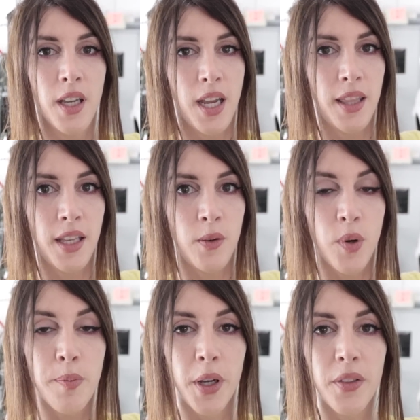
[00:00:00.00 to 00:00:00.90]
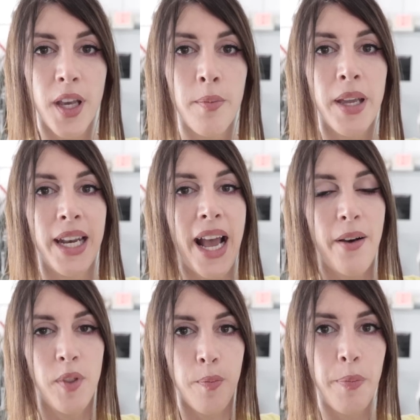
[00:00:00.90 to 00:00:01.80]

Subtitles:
and then rebuild them and have them